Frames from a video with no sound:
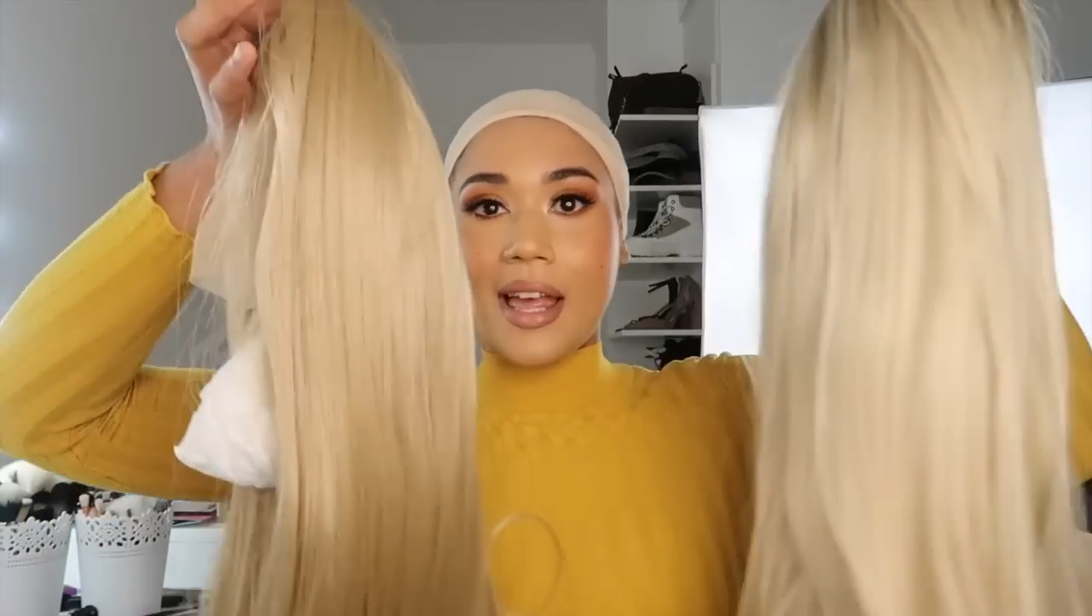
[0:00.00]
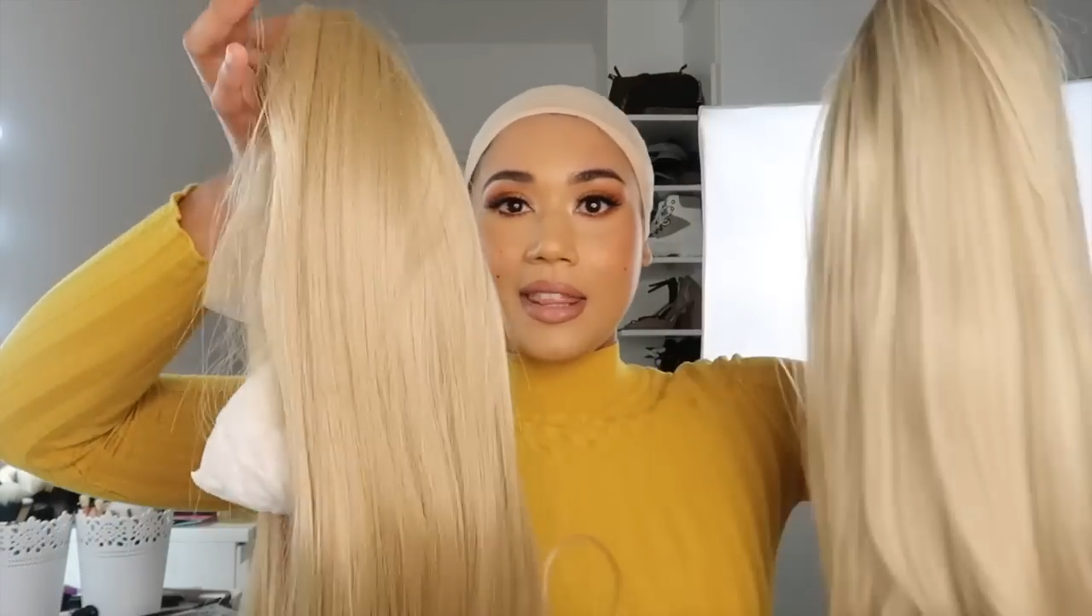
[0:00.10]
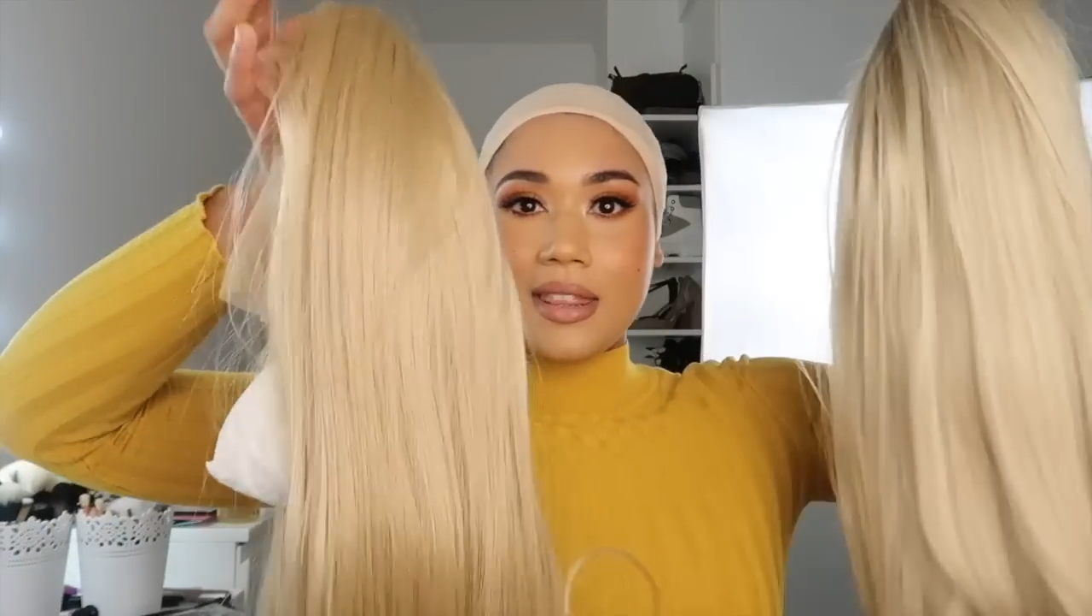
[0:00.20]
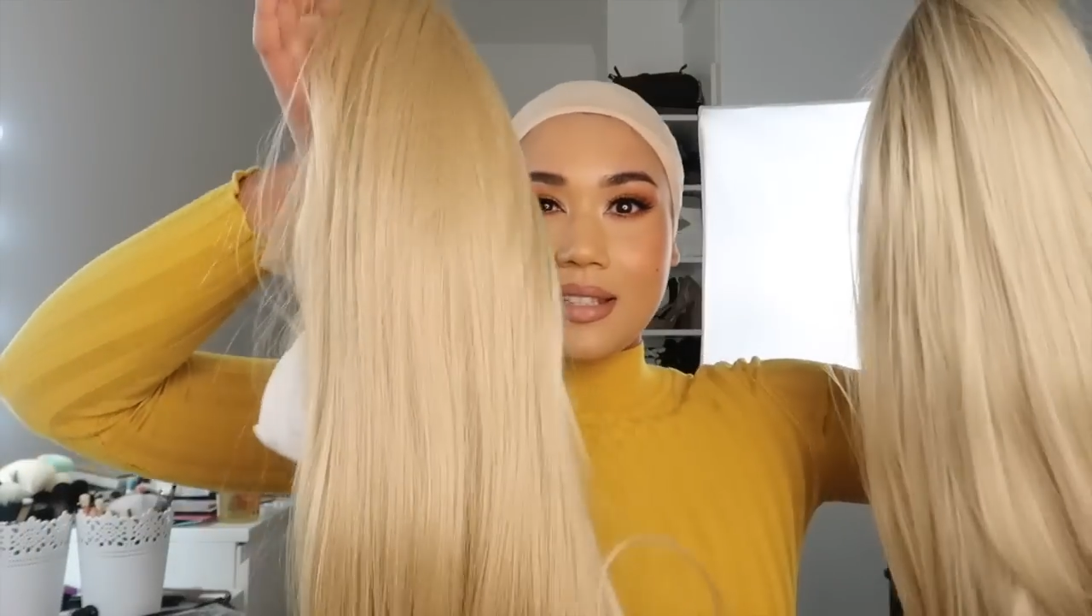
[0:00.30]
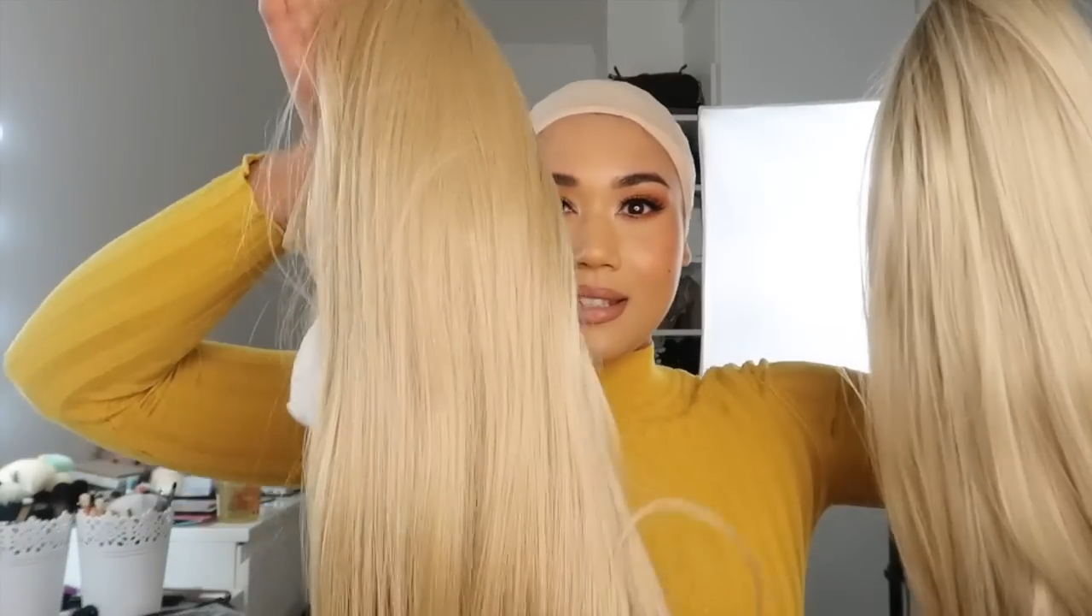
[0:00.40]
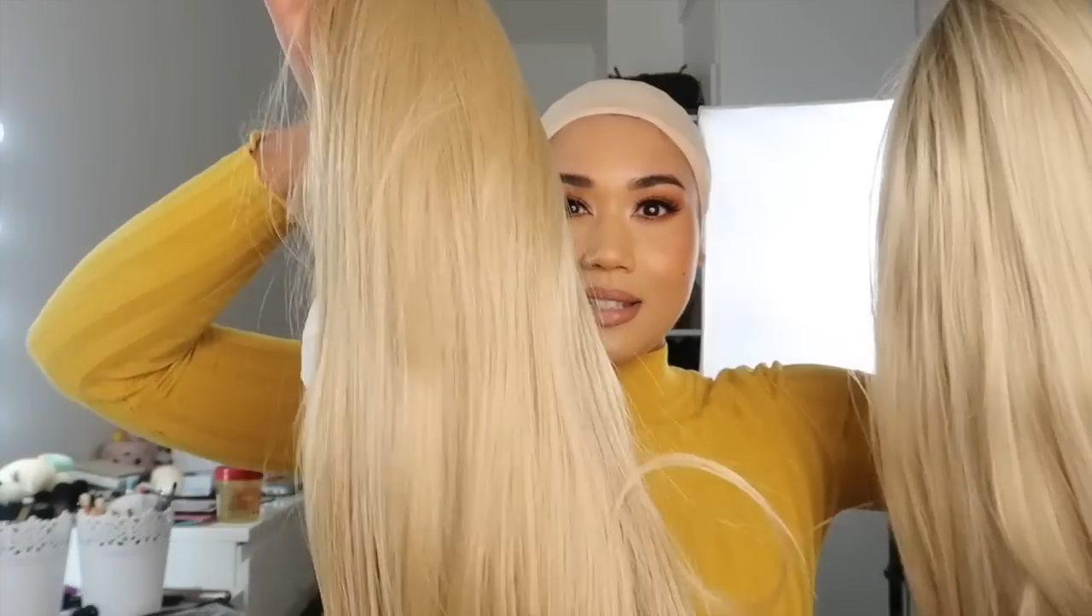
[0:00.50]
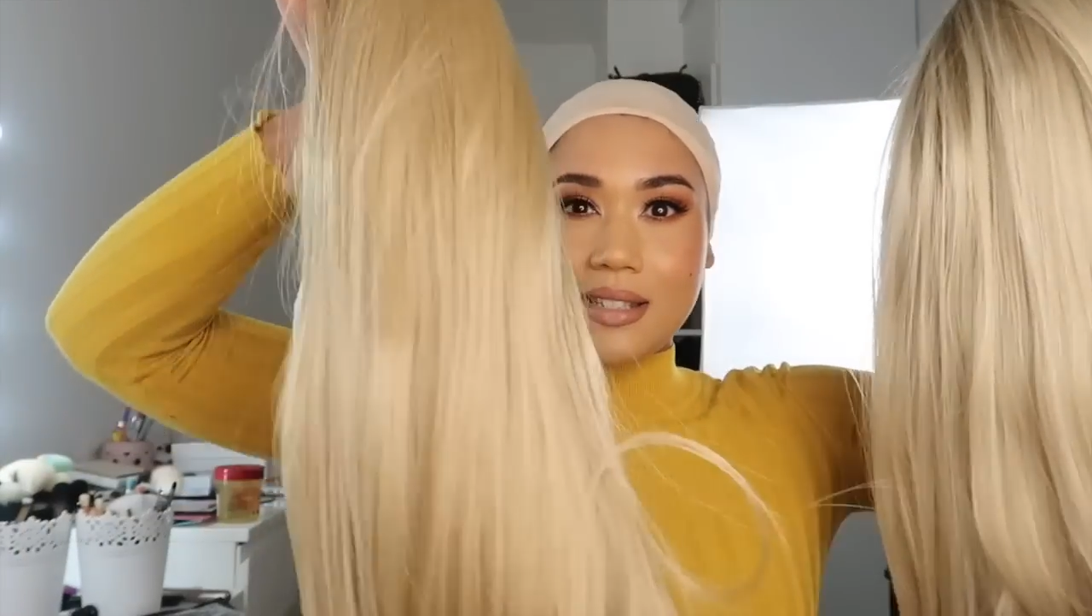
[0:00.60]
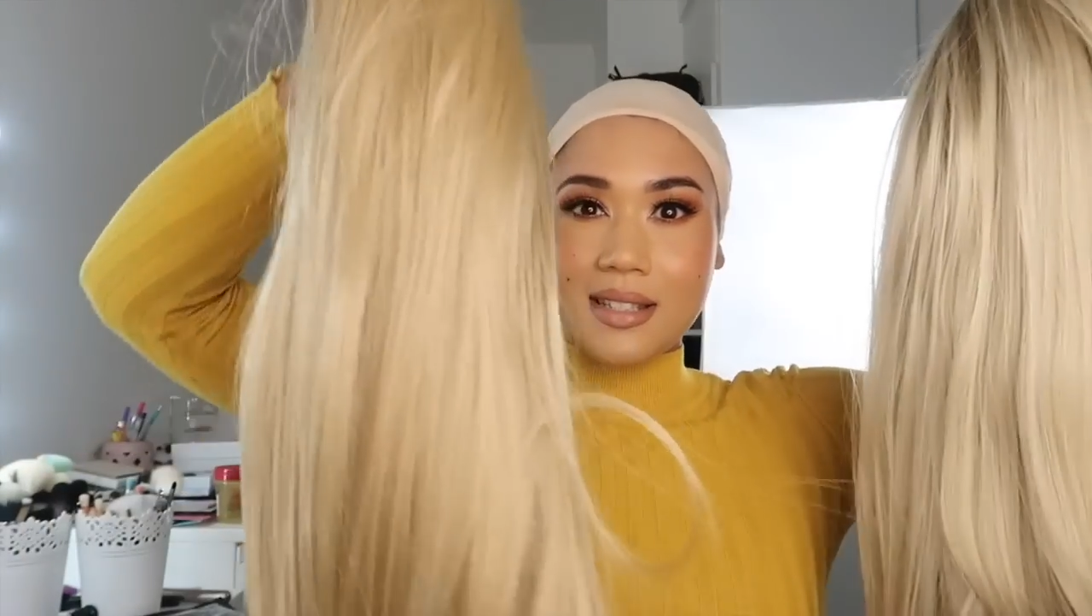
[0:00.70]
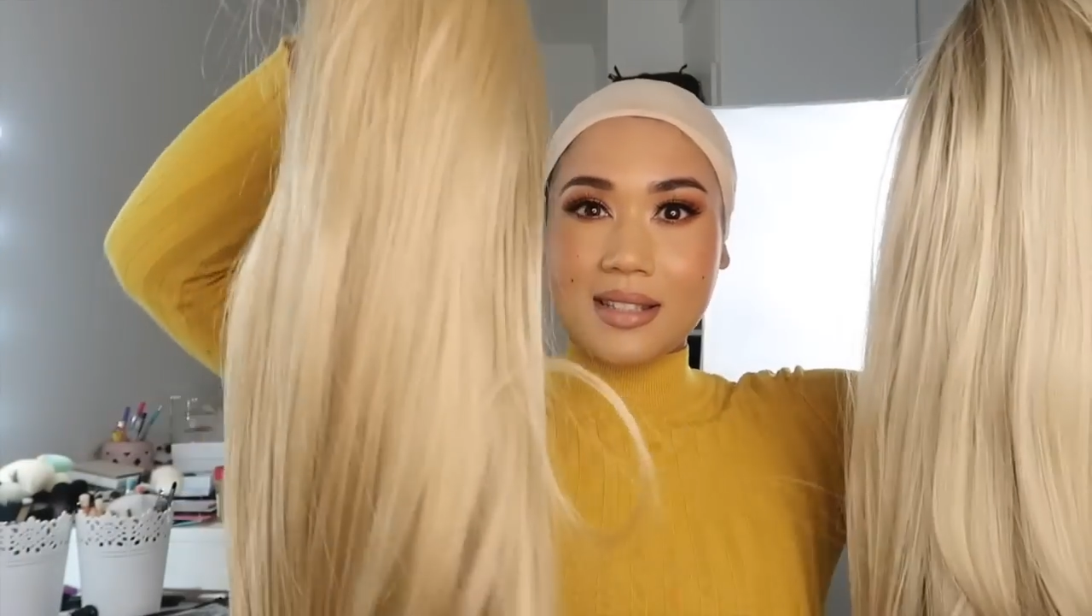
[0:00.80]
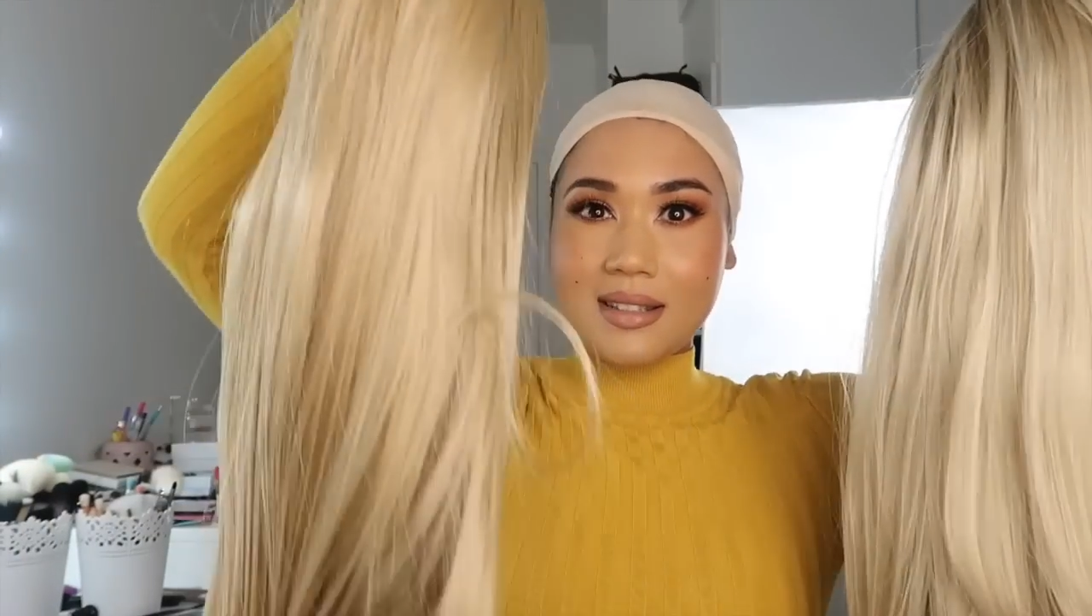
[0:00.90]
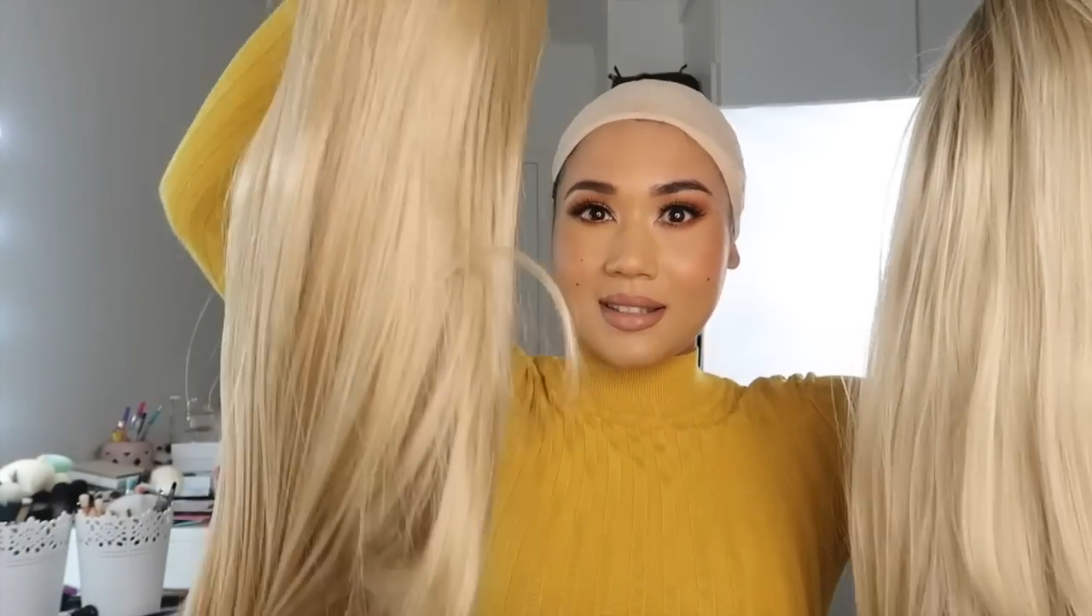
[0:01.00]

and this is